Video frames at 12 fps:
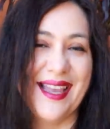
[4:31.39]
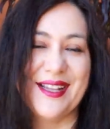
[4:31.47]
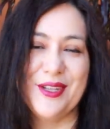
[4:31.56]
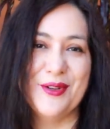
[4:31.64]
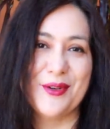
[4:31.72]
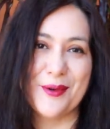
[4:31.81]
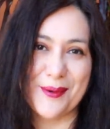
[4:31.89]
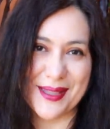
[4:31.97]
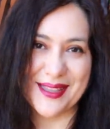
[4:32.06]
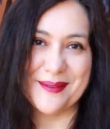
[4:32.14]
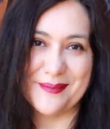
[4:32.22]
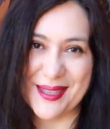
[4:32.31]
and you know
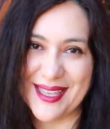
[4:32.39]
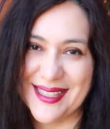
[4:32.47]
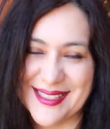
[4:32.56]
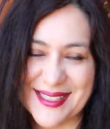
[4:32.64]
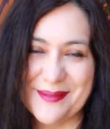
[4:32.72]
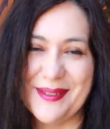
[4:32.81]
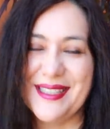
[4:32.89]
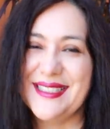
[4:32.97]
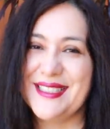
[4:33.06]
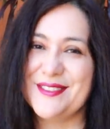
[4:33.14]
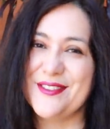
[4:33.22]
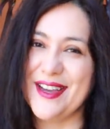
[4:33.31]
what that means. It
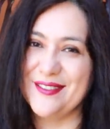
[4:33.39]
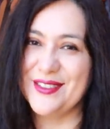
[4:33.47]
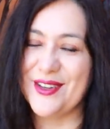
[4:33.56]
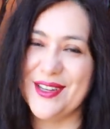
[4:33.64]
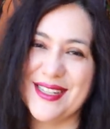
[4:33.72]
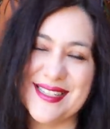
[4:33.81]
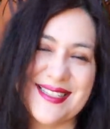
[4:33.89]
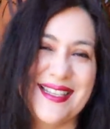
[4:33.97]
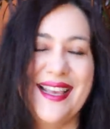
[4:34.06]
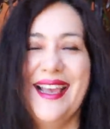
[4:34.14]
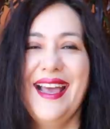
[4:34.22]
means it's $5.